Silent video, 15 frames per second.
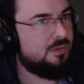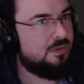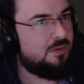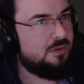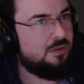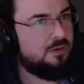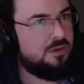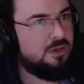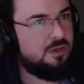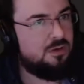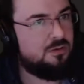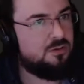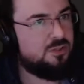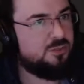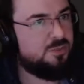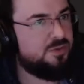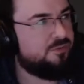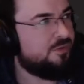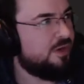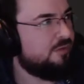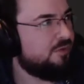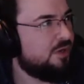Okay, I've got speed
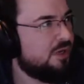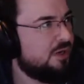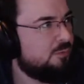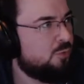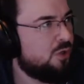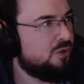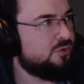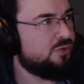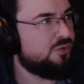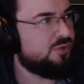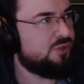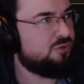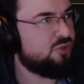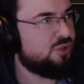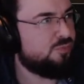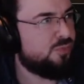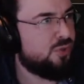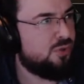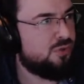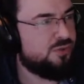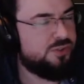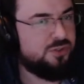5 again. What I'll do is I'll just
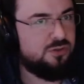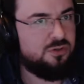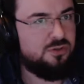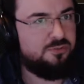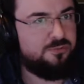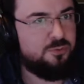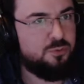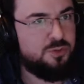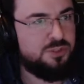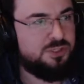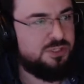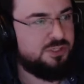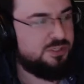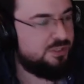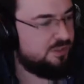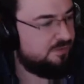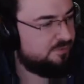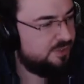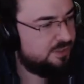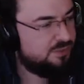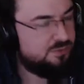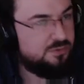pause on the focuses, if
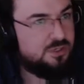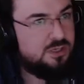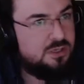that's okay.